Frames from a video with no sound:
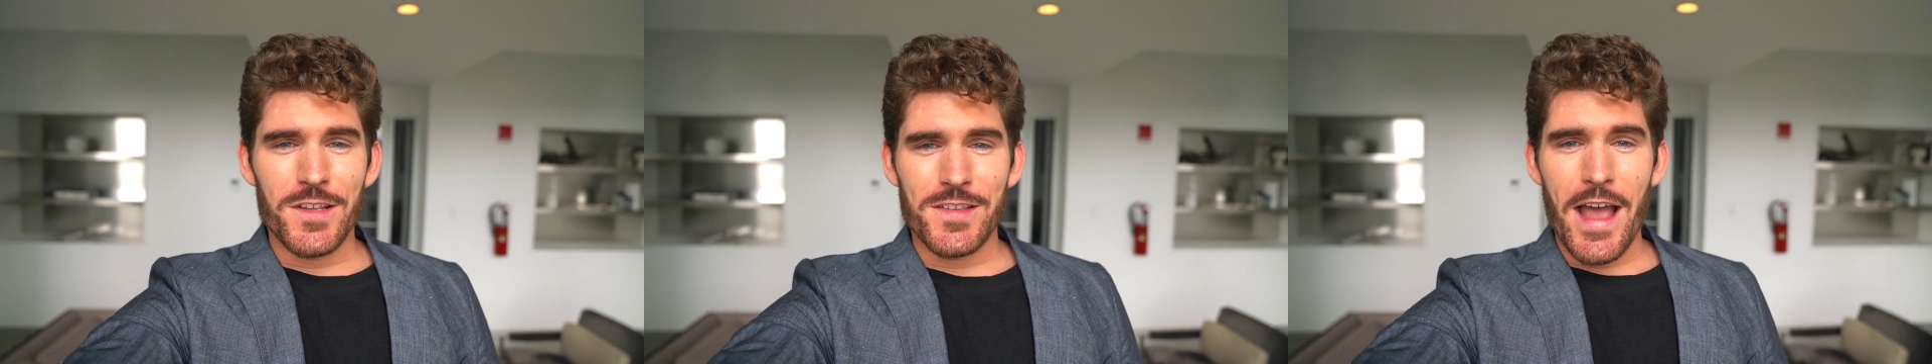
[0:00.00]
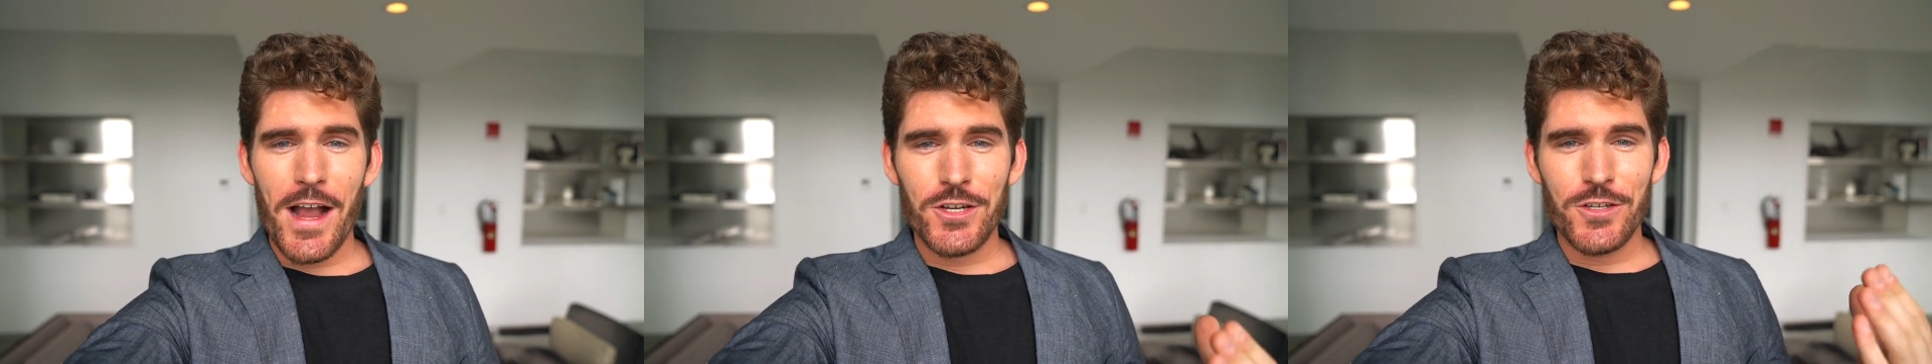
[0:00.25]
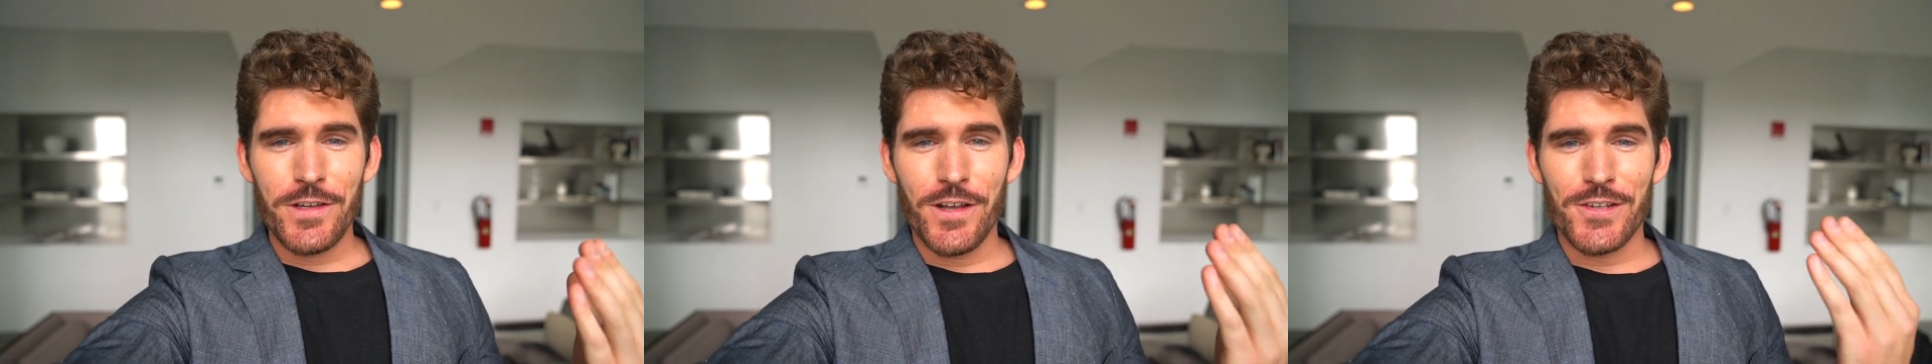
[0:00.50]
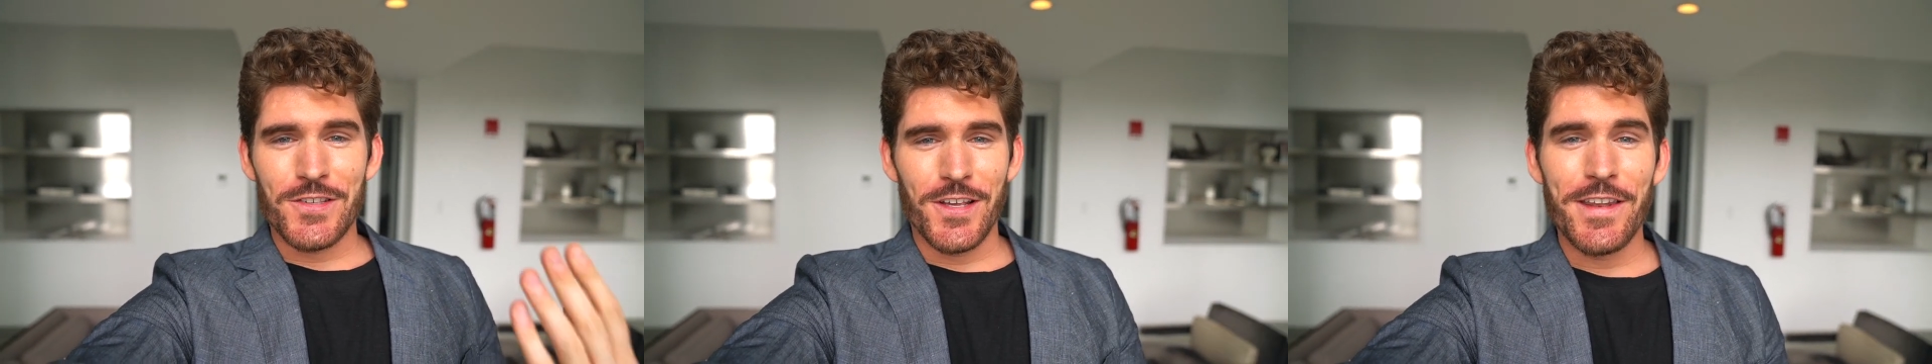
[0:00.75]
It's actually
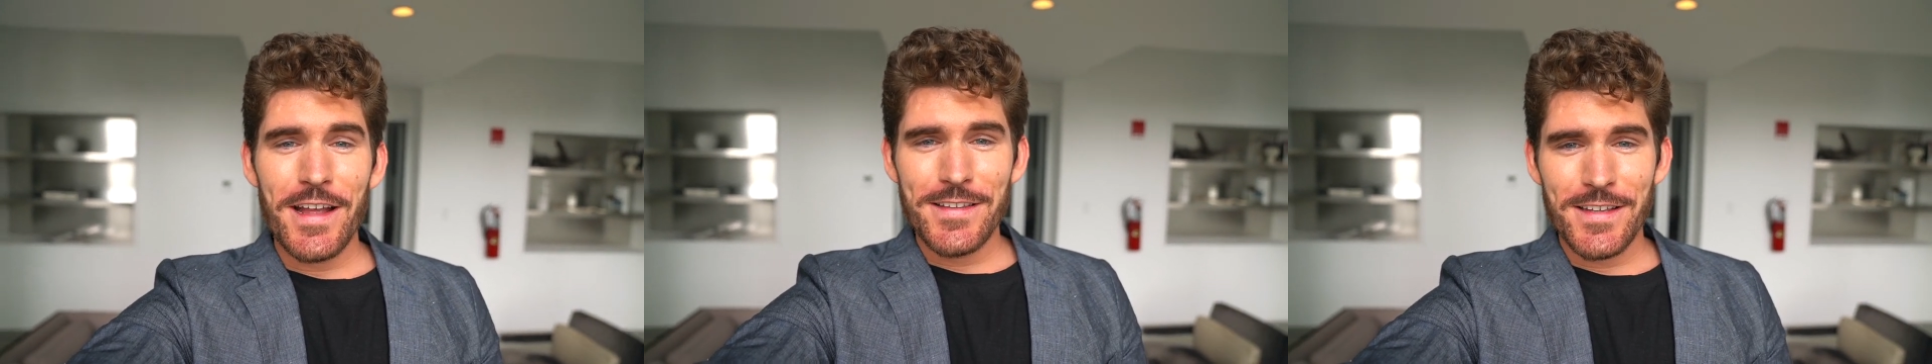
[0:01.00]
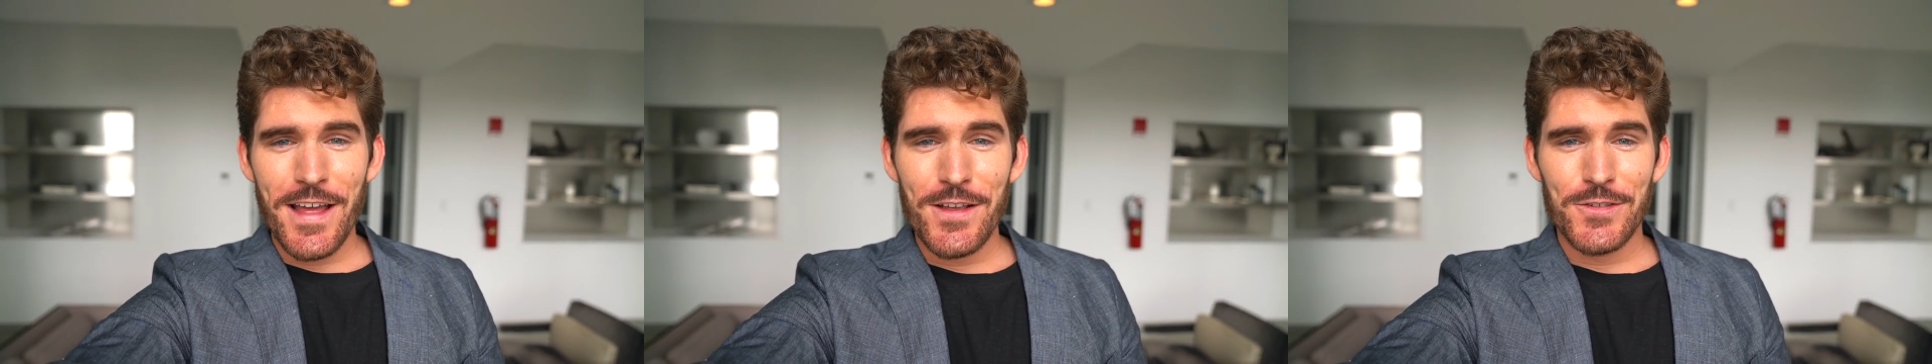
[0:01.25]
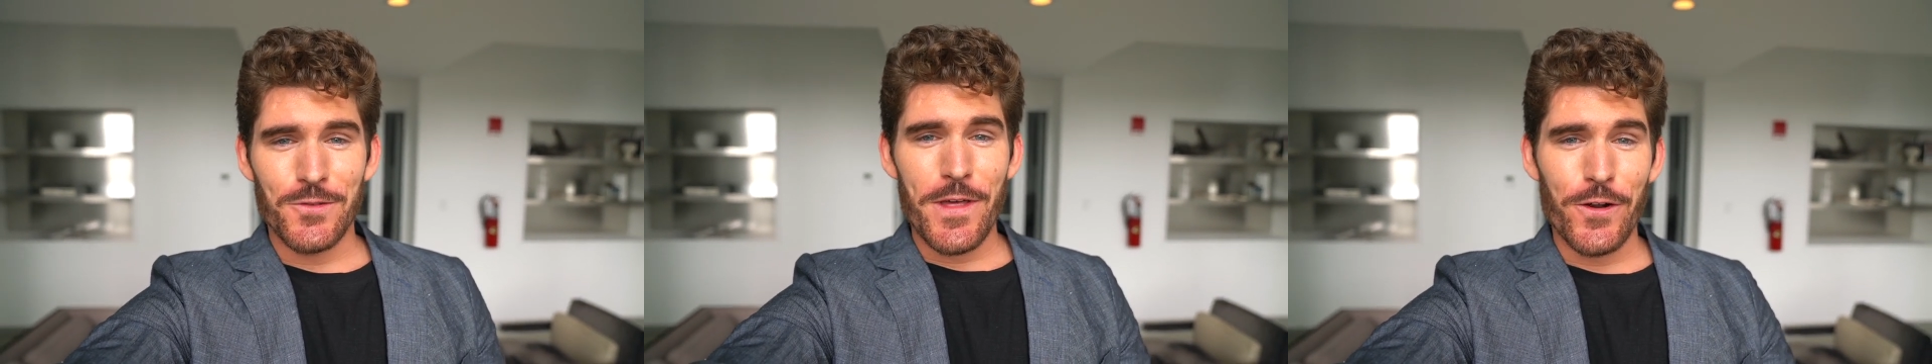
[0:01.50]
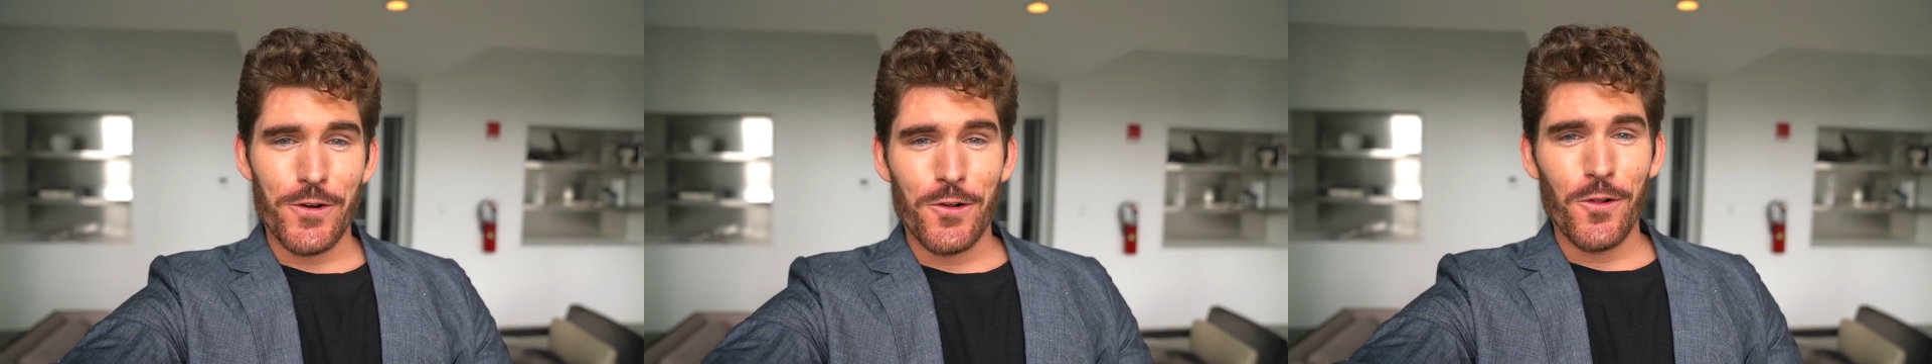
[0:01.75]
a Sunday today, so they
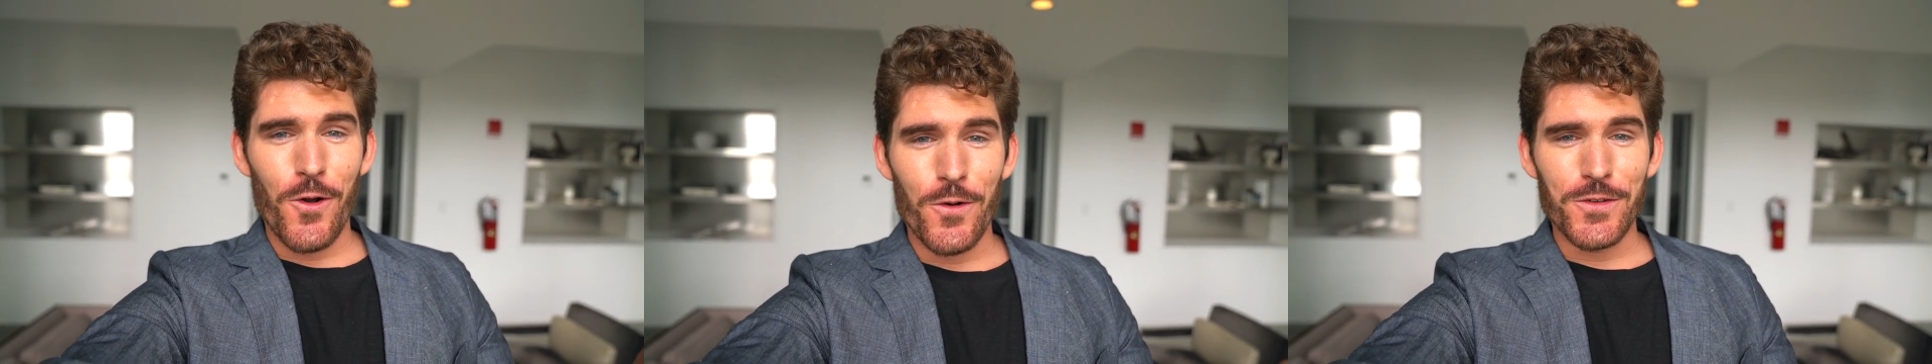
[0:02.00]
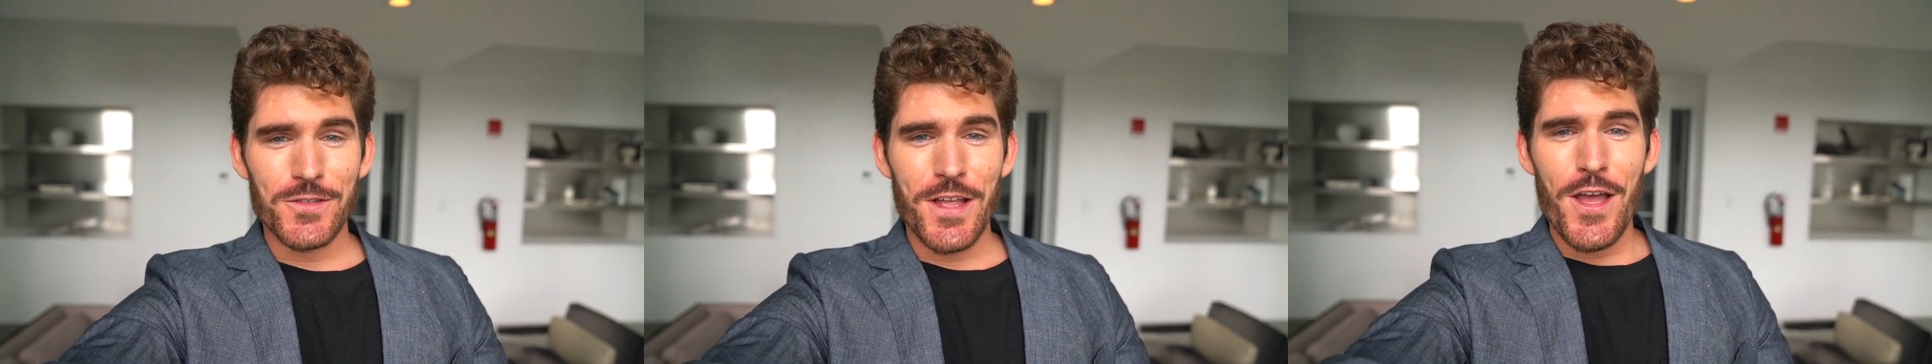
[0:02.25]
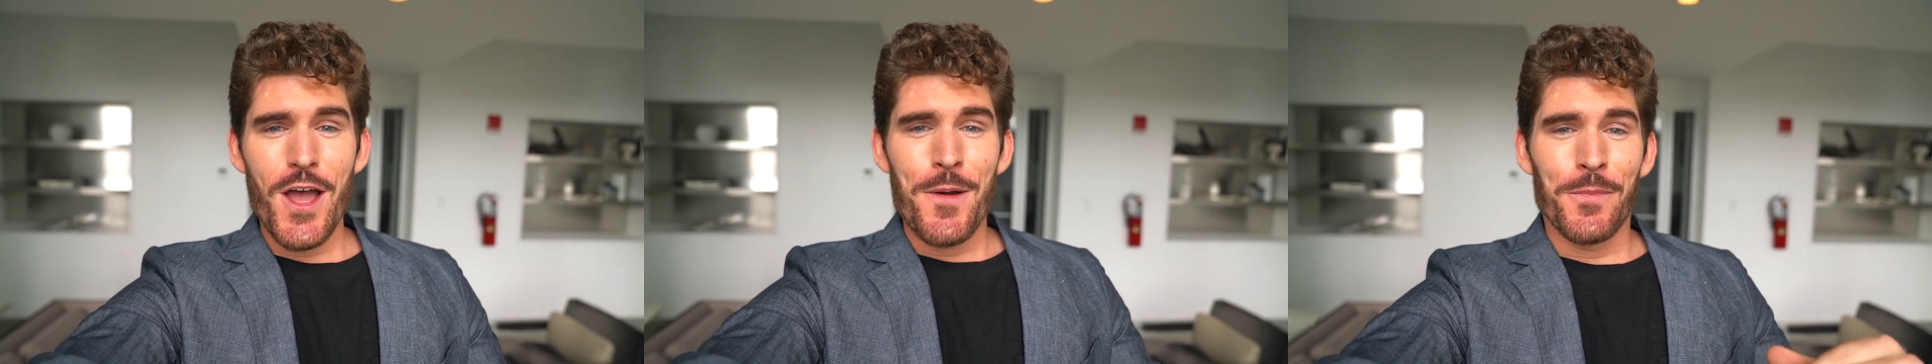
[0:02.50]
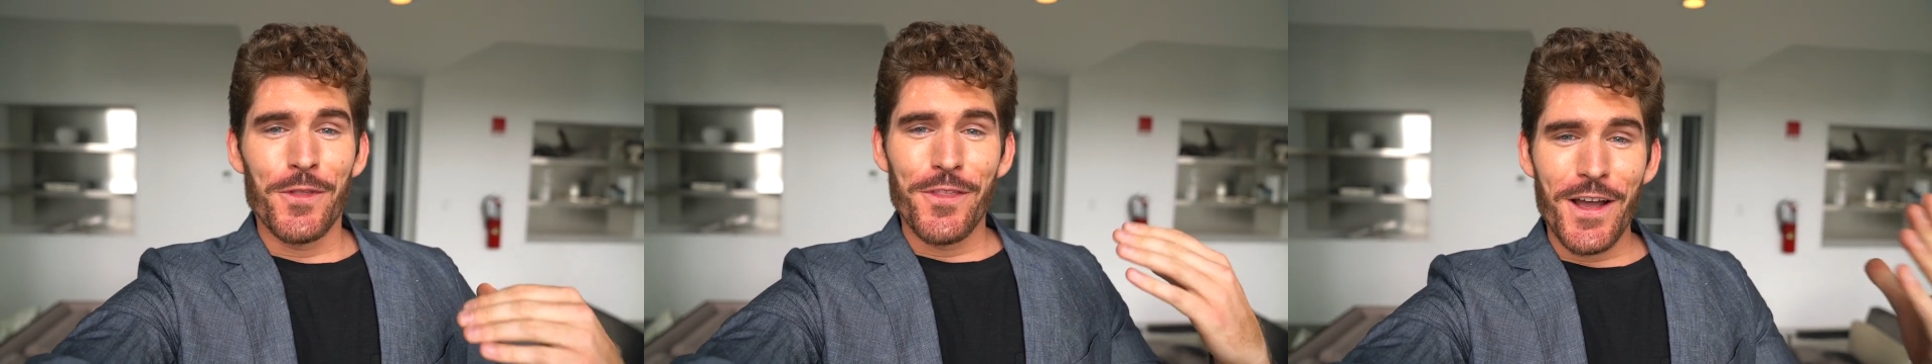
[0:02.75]
are closed.
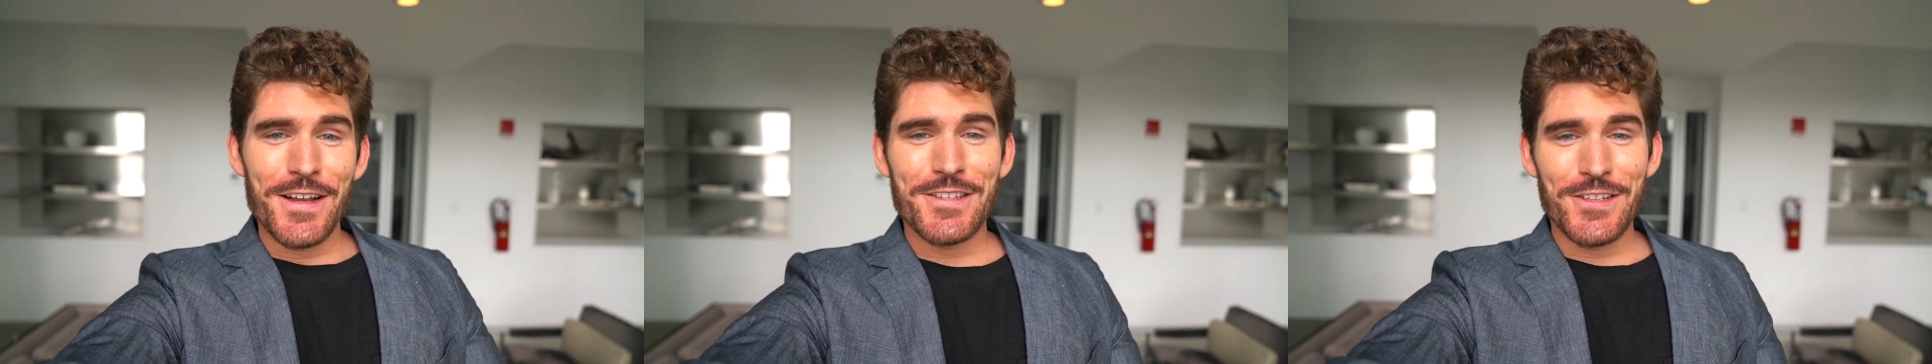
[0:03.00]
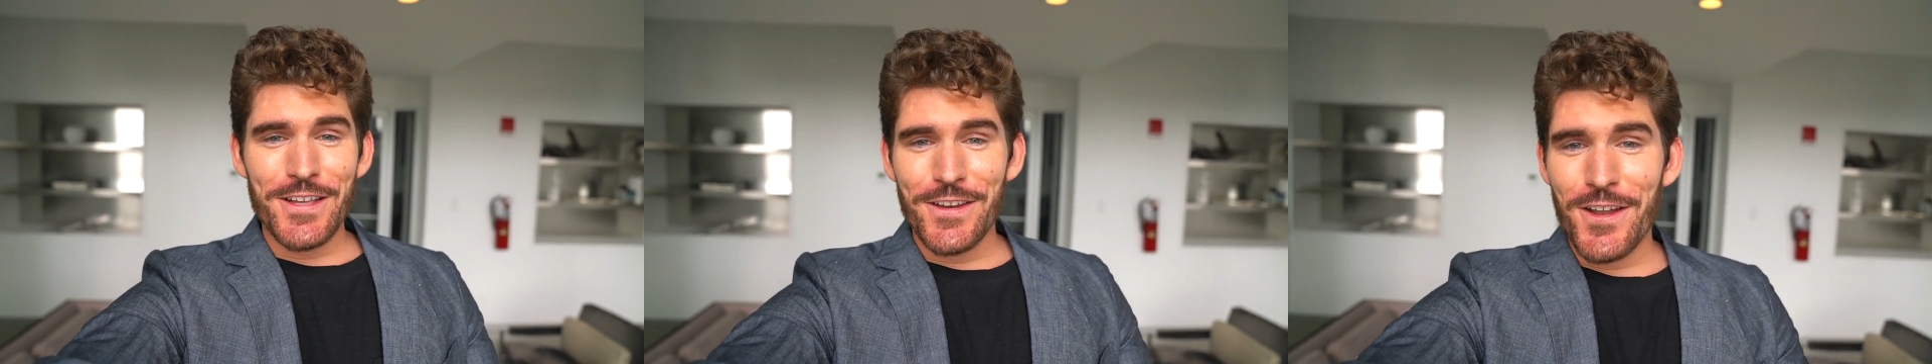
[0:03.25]
But nicely